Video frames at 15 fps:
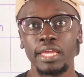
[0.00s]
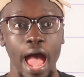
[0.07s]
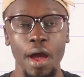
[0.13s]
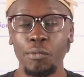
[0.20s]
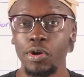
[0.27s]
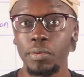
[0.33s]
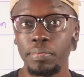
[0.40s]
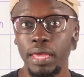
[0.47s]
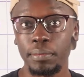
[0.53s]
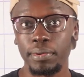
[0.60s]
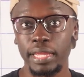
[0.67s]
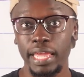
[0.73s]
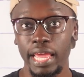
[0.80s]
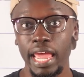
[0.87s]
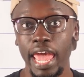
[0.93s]
I want to be able to
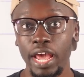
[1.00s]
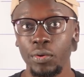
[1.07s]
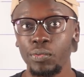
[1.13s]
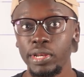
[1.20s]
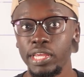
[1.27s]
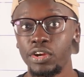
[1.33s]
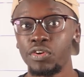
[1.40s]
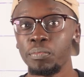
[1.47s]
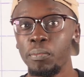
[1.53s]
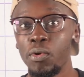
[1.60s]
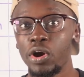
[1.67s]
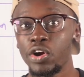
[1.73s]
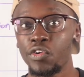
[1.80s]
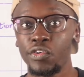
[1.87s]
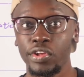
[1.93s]
get equity
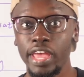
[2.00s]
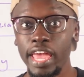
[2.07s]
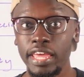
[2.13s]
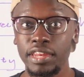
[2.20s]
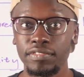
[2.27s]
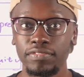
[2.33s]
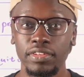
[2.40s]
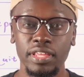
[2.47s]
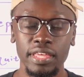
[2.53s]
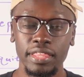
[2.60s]
more creatively